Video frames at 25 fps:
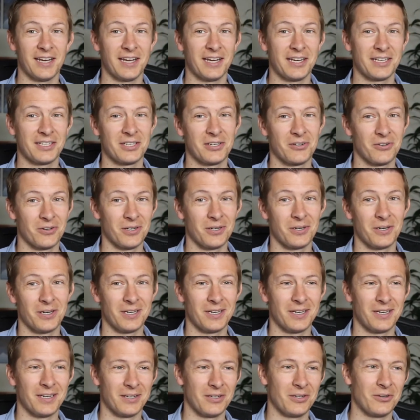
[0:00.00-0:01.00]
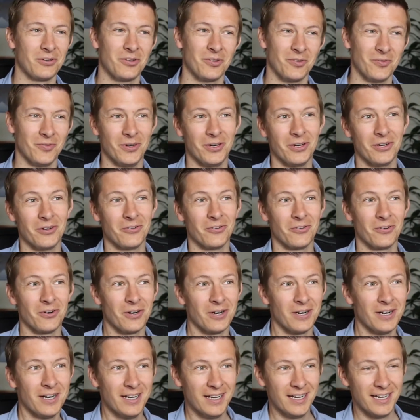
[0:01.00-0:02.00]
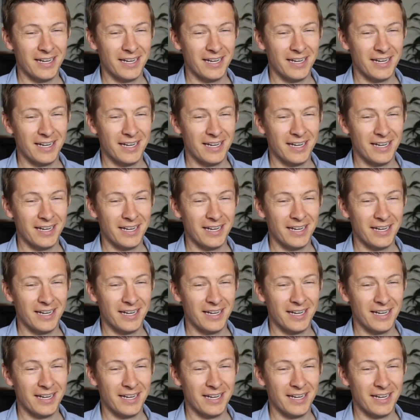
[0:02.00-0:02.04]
I actually created a YouTube video for